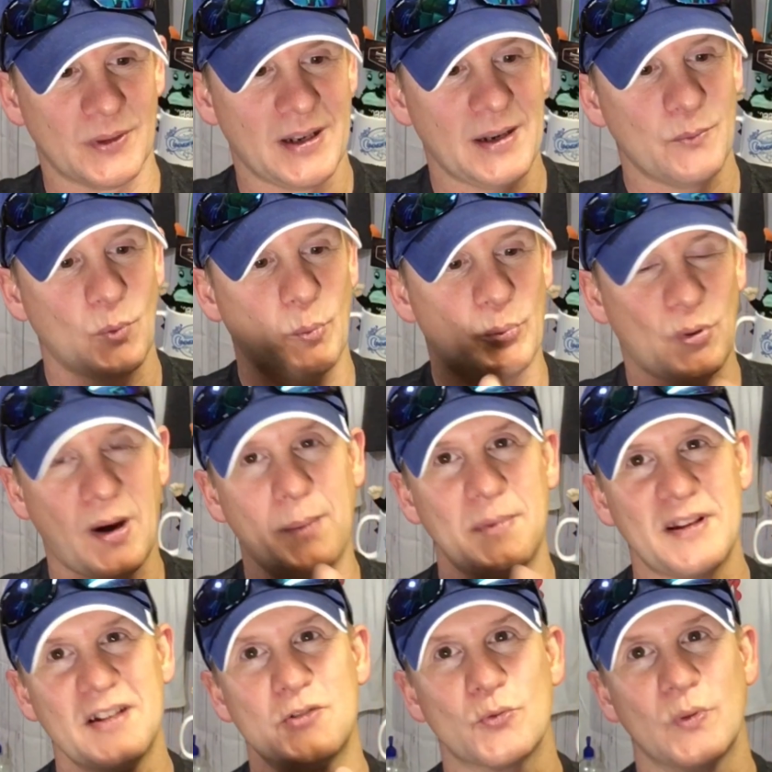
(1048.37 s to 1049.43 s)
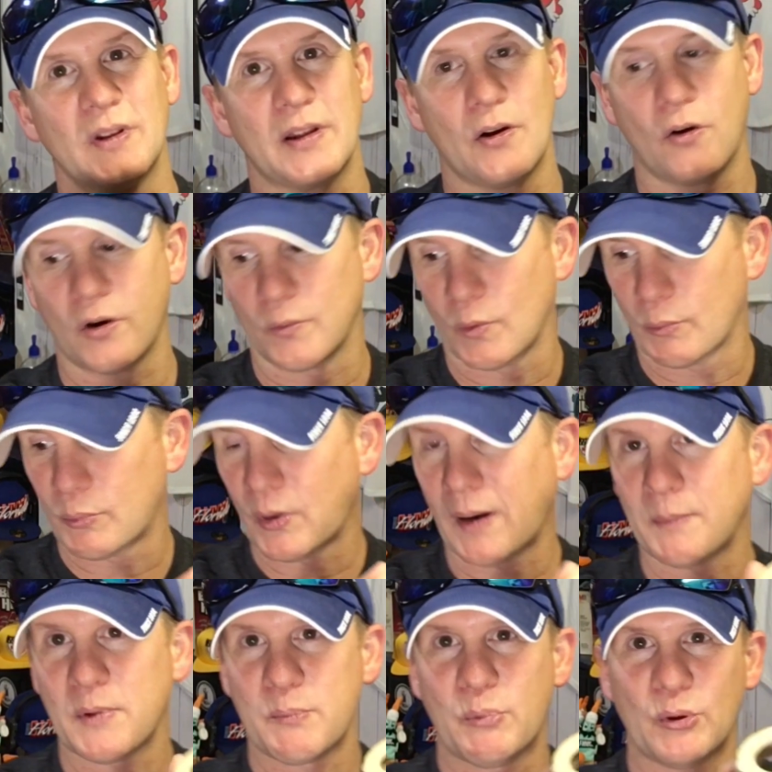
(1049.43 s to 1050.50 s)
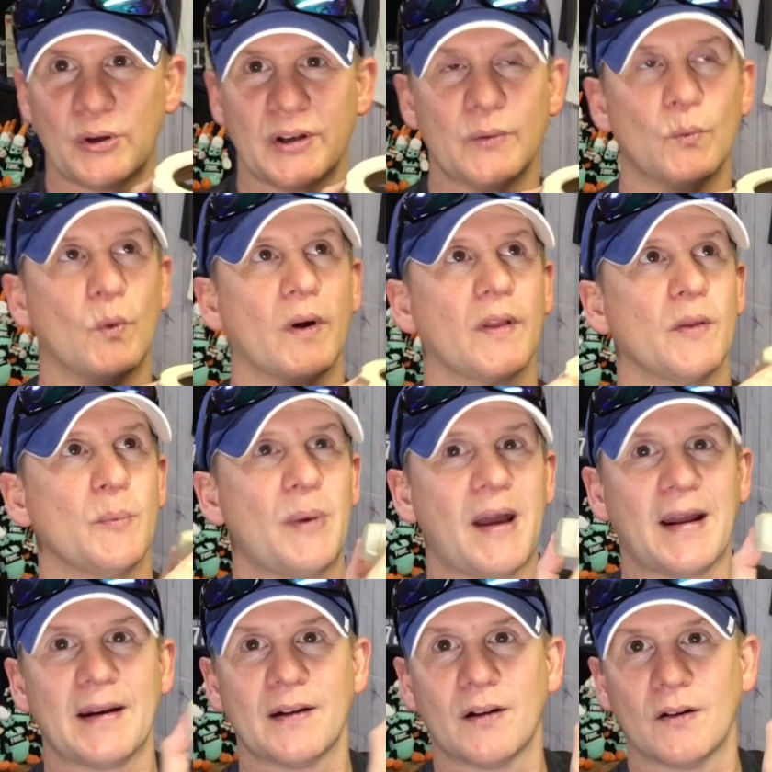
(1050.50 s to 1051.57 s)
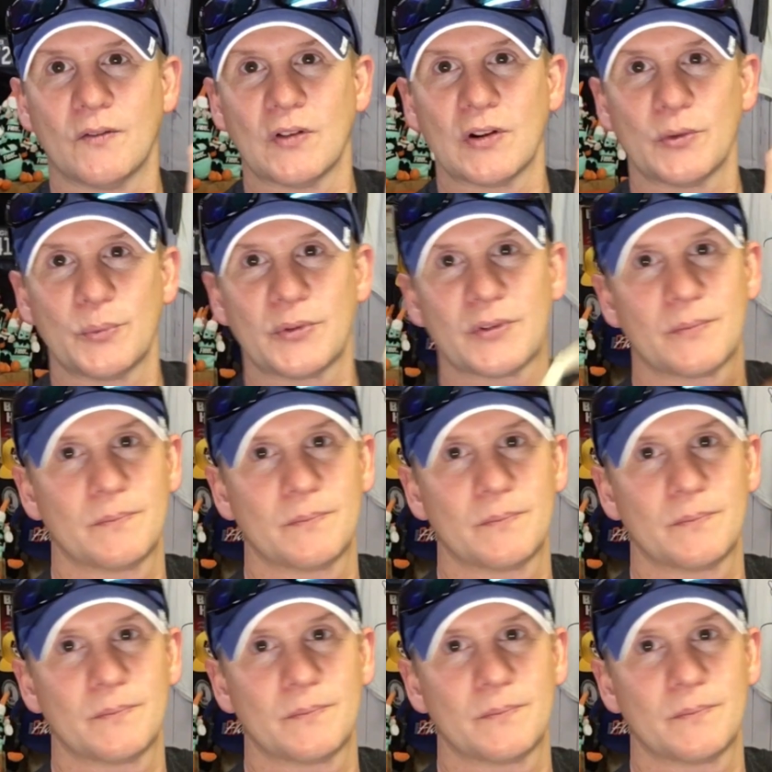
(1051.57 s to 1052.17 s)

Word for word: and we'll probably, it's really hard, we'll probably put it in one of the padded envelopes.